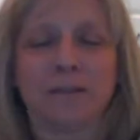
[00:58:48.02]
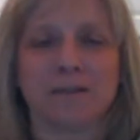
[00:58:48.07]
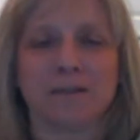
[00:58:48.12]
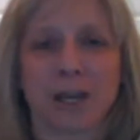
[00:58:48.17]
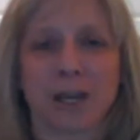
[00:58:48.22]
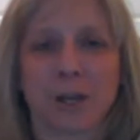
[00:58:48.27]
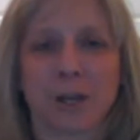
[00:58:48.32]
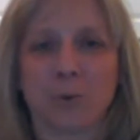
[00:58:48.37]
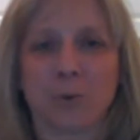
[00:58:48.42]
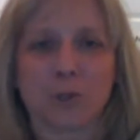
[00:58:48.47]

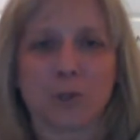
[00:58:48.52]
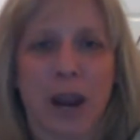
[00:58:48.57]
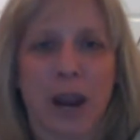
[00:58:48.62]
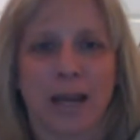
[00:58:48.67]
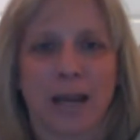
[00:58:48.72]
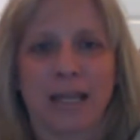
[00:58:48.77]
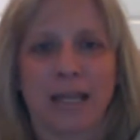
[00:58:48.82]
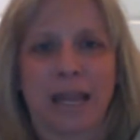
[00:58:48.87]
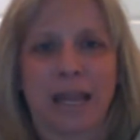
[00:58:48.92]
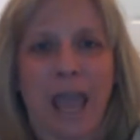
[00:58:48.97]
Dick was trying
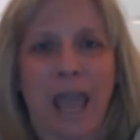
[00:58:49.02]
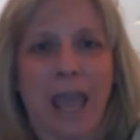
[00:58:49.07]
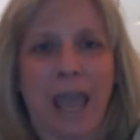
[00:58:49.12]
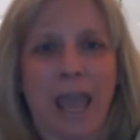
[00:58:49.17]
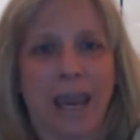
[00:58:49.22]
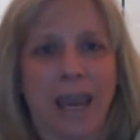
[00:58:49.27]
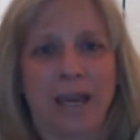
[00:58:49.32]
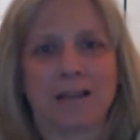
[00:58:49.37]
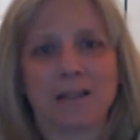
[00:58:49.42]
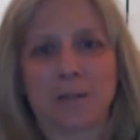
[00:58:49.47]
to get
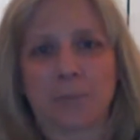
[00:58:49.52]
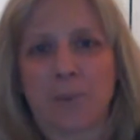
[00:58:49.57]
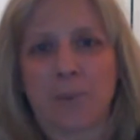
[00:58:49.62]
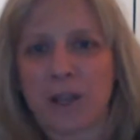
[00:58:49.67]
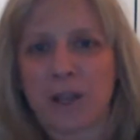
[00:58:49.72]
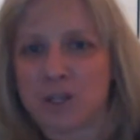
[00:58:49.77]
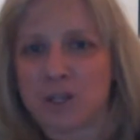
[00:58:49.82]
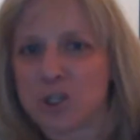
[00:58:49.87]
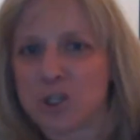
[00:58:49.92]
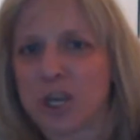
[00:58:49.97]
Aiden to
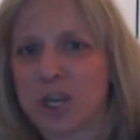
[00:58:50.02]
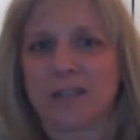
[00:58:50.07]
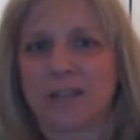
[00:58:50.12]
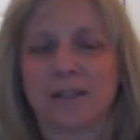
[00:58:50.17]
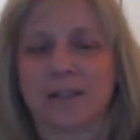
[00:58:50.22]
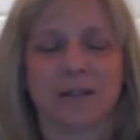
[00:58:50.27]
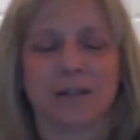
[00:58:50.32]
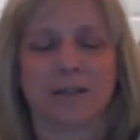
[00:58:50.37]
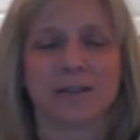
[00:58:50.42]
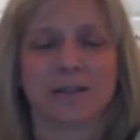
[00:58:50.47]
punch Jace
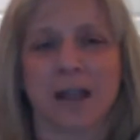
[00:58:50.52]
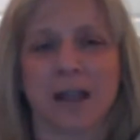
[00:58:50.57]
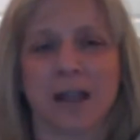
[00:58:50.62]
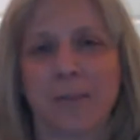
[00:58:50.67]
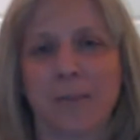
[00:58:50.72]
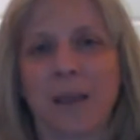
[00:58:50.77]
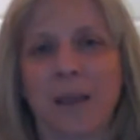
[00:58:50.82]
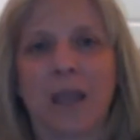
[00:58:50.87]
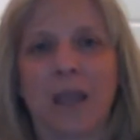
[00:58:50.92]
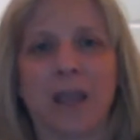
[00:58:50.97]
in the
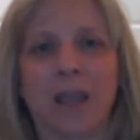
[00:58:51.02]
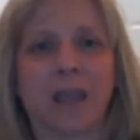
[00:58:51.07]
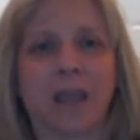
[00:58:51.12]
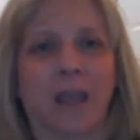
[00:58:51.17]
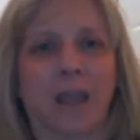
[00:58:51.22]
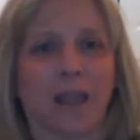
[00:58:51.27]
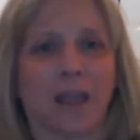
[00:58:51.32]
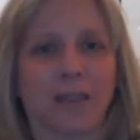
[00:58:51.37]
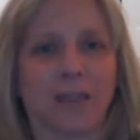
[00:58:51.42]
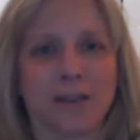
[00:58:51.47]
stomach,
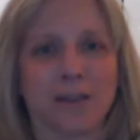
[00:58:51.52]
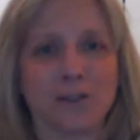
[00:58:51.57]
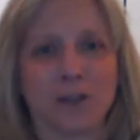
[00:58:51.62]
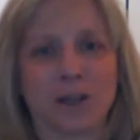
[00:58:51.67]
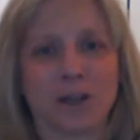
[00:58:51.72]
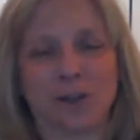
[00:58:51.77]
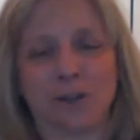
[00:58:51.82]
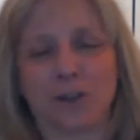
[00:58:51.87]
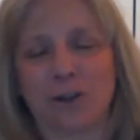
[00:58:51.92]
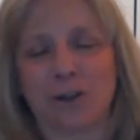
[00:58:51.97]
and they
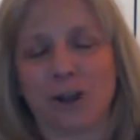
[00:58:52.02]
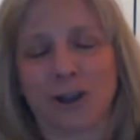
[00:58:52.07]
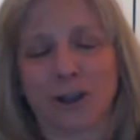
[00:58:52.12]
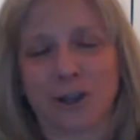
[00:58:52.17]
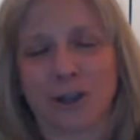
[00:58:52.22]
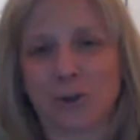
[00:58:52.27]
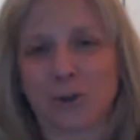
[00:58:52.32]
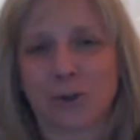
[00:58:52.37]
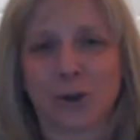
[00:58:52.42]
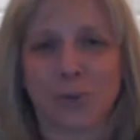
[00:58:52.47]
took a
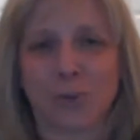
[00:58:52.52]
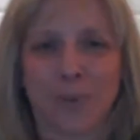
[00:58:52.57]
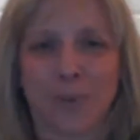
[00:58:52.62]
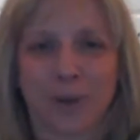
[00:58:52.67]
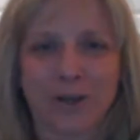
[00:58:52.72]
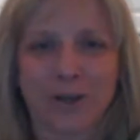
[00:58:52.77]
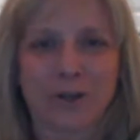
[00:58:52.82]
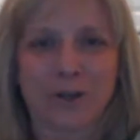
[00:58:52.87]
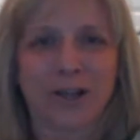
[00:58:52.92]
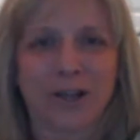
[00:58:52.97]
cute little
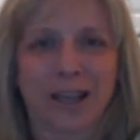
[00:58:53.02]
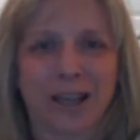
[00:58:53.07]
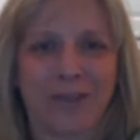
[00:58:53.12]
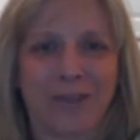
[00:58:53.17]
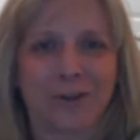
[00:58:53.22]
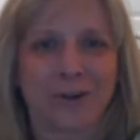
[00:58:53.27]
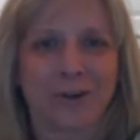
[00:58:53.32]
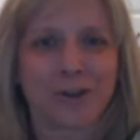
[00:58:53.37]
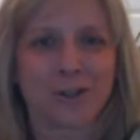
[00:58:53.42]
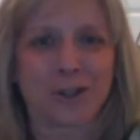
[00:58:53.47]
picture
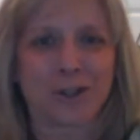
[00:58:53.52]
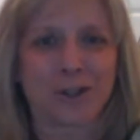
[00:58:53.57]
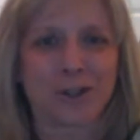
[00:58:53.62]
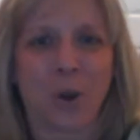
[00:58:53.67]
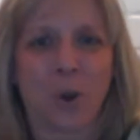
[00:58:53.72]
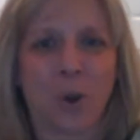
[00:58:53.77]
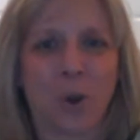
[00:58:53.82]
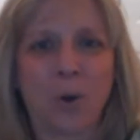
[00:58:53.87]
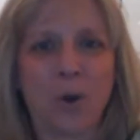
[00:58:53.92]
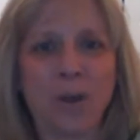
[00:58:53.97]
together.
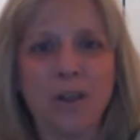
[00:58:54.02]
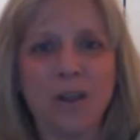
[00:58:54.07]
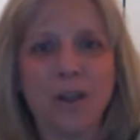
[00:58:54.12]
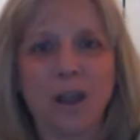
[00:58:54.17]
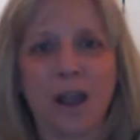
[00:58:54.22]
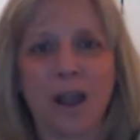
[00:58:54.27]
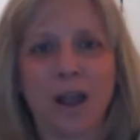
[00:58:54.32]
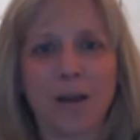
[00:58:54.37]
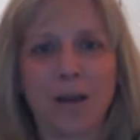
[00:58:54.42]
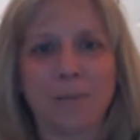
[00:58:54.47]
So
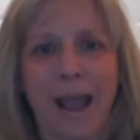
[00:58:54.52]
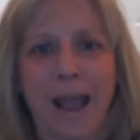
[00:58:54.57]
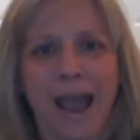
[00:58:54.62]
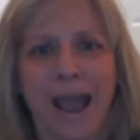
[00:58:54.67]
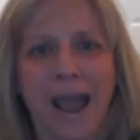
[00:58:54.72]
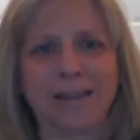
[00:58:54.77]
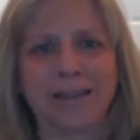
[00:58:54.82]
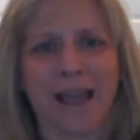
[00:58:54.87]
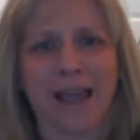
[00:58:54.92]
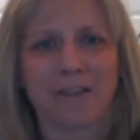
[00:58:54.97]
I
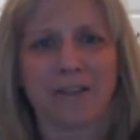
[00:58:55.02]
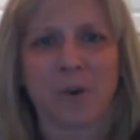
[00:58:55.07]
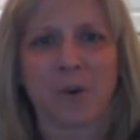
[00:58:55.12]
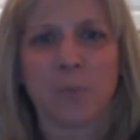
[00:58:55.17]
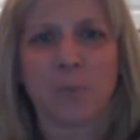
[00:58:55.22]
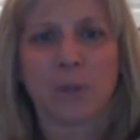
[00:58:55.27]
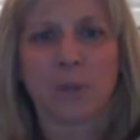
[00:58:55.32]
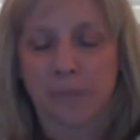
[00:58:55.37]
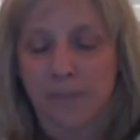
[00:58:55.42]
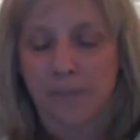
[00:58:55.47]
had a lot of fun
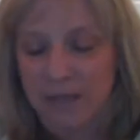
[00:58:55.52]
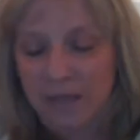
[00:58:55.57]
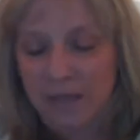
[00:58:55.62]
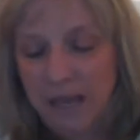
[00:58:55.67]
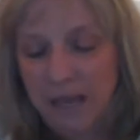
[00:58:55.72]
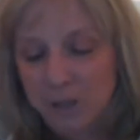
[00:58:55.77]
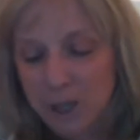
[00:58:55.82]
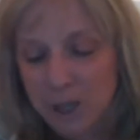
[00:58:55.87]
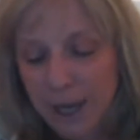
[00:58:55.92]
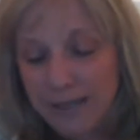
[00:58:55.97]
with them,
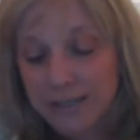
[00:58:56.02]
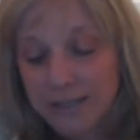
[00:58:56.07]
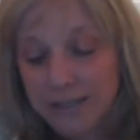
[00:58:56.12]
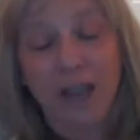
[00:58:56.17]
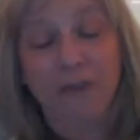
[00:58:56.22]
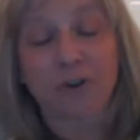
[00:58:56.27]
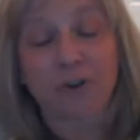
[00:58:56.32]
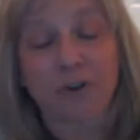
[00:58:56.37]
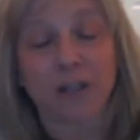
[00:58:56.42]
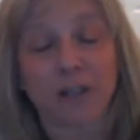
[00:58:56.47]
and Jace
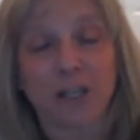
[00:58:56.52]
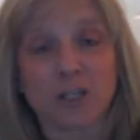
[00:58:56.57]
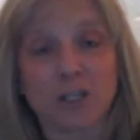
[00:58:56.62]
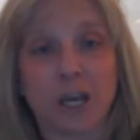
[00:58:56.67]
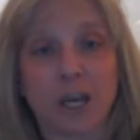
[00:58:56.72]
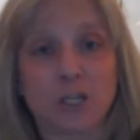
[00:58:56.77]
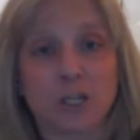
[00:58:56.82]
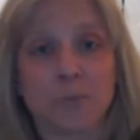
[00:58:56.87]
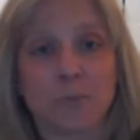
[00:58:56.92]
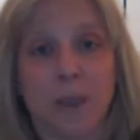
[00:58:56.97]
definitely
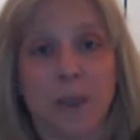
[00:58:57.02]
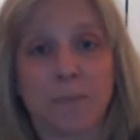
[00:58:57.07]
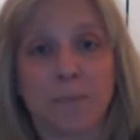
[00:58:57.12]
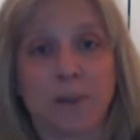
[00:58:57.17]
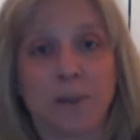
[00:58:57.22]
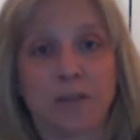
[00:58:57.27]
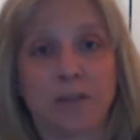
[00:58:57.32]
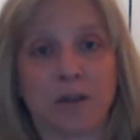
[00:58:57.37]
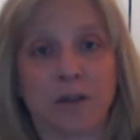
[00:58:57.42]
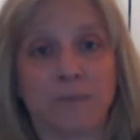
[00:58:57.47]
changed my
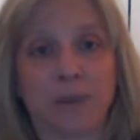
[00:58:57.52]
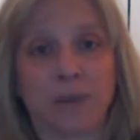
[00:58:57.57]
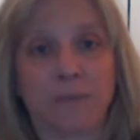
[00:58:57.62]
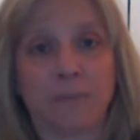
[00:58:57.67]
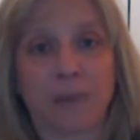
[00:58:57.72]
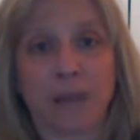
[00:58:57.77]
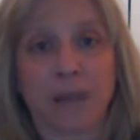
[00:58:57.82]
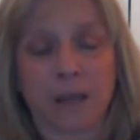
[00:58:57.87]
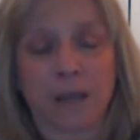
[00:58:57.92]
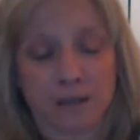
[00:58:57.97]
opinion of him,
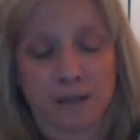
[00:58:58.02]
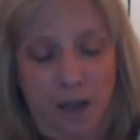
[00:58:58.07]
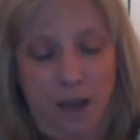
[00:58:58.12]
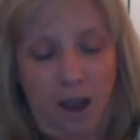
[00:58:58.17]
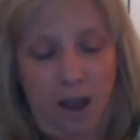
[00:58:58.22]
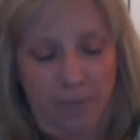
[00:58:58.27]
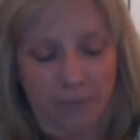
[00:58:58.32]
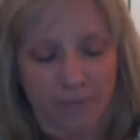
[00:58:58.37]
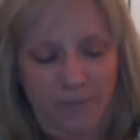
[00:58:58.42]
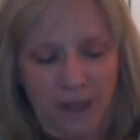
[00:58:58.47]
because
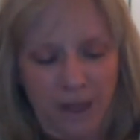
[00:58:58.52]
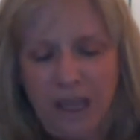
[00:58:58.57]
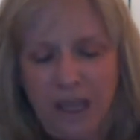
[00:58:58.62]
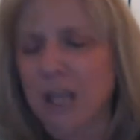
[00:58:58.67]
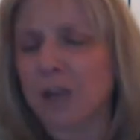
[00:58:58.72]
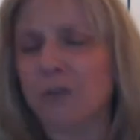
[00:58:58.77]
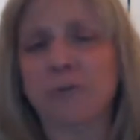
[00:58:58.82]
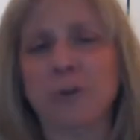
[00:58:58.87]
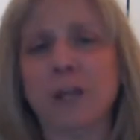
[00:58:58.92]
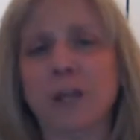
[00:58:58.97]

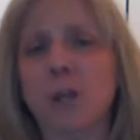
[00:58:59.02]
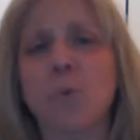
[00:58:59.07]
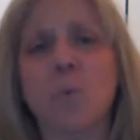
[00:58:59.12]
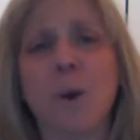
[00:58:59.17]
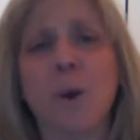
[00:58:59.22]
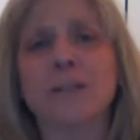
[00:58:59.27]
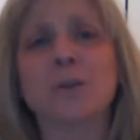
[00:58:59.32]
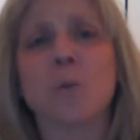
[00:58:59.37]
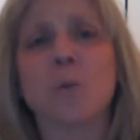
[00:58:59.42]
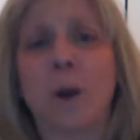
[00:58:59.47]
he really
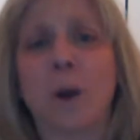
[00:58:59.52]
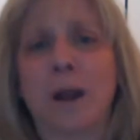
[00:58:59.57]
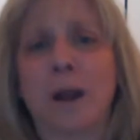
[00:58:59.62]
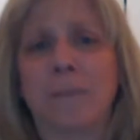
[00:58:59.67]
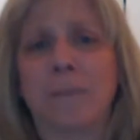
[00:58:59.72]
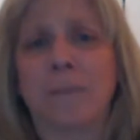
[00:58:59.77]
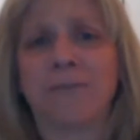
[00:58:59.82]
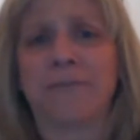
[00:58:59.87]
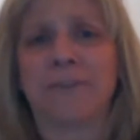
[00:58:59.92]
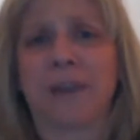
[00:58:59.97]
wasn't one of
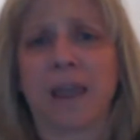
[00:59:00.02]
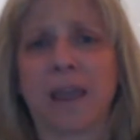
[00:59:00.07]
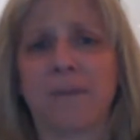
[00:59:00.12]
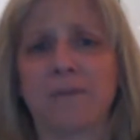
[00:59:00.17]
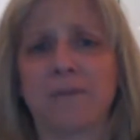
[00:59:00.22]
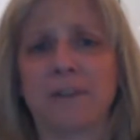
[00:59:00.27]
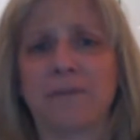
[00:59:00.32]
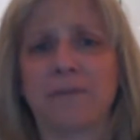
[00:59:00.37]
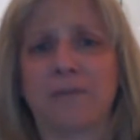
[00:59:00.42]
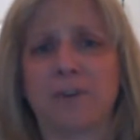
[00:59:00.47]
my
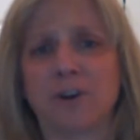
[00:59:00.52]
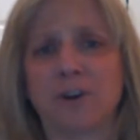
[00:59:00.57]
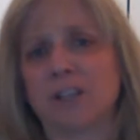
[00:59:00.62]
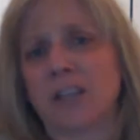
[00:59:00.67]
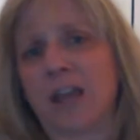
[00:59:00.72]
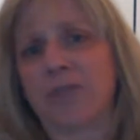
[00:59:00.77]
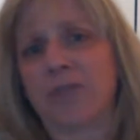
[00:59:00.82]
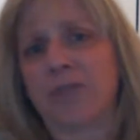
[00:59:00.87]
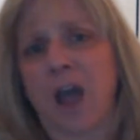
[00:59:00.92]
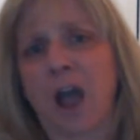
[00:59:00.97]
faves. At first
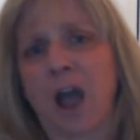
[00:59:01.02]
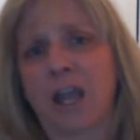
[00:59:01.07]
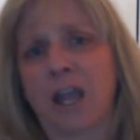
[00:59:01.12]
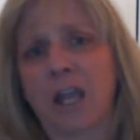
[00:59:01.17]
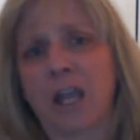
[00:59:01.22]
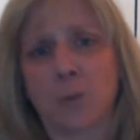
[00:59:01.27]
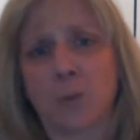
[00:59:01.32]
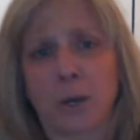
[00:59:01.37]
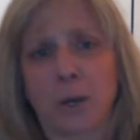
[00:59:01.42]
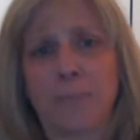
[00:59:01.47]
I thought
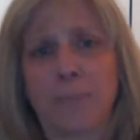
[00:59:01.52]
he would